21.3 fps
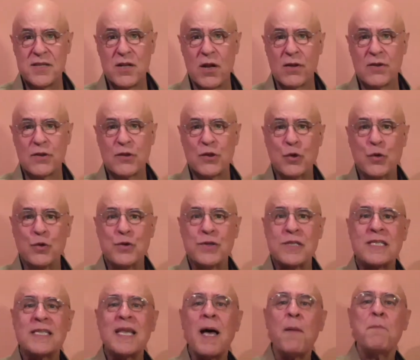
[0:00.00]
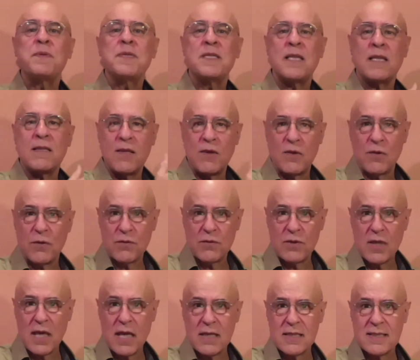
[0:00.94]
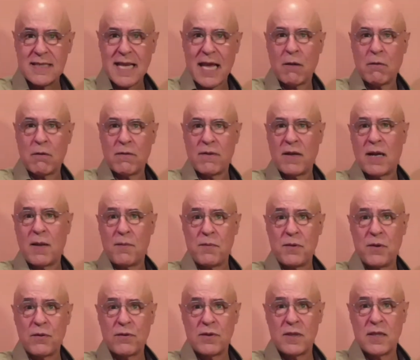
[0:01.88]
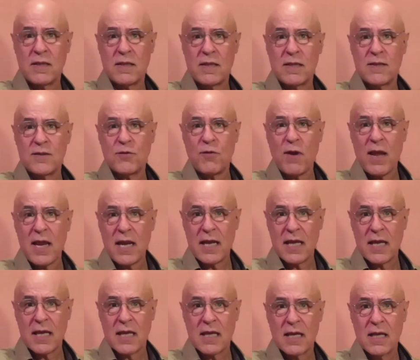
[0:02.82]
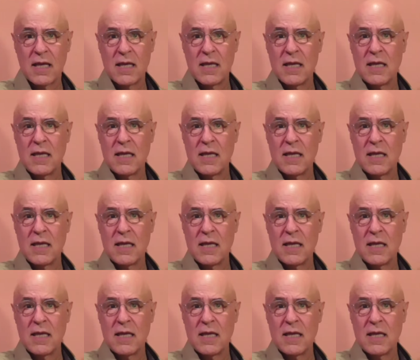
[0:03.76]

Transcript: is not to substitute a psychotherapeutic training,